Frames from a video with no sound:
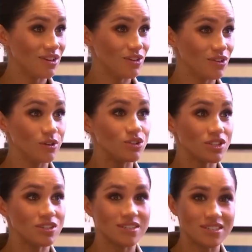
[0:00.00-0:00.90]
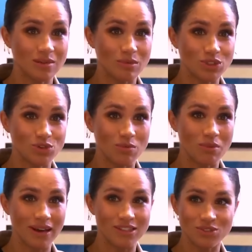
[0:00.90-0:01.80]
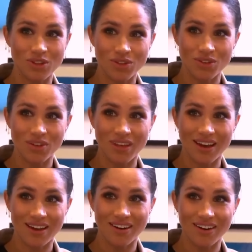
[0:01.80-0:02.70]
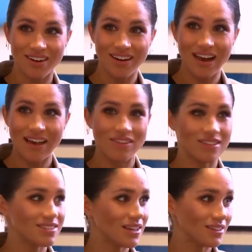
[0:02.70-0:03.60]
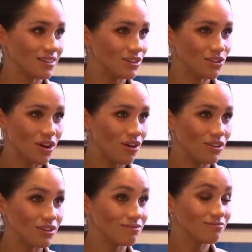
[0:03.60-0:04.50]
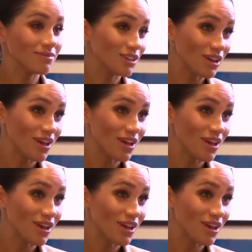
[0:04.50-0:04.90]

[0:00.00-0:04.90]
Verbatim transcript: Hello everyone. In the dramatic saga of the British royal family, a new chapter